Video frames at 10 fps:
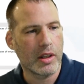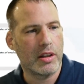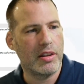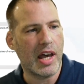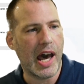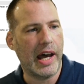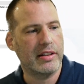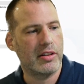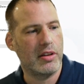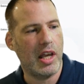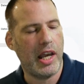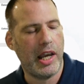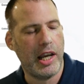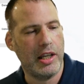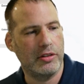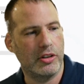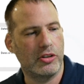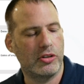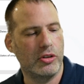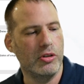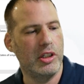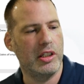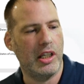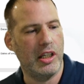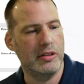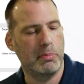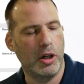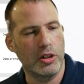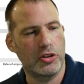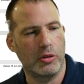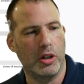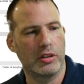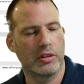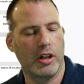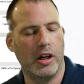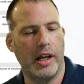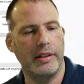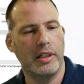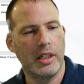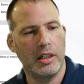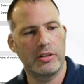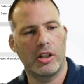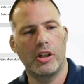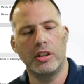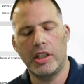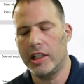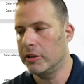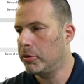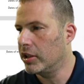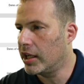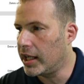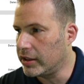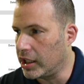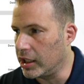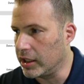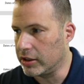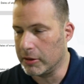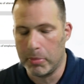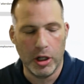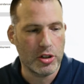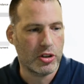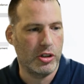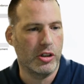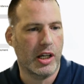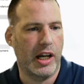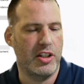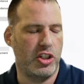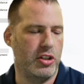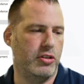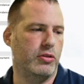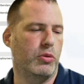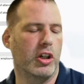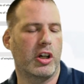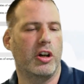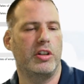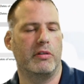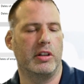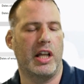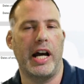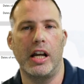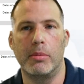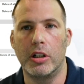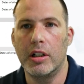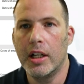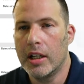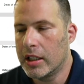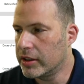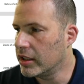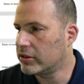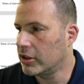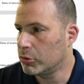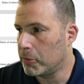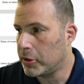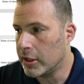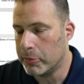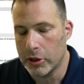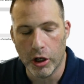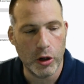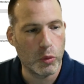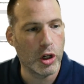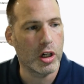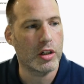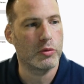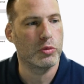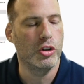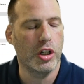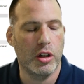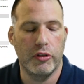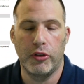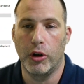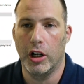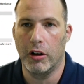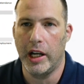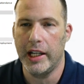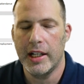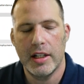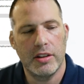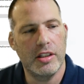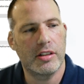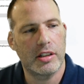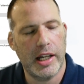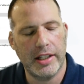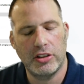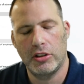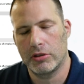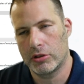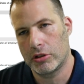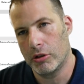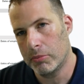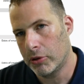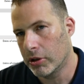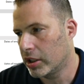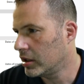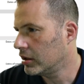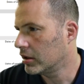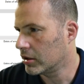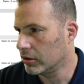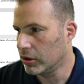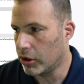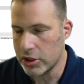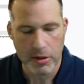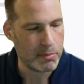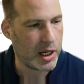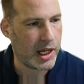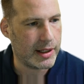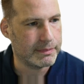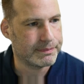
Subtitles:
that the student is punctual, all right? It's a good thing to put on there, that they're punctual, conscientious worker, they're reliable. This is what people are looking for, all right? These classes are so important. It's a launching pad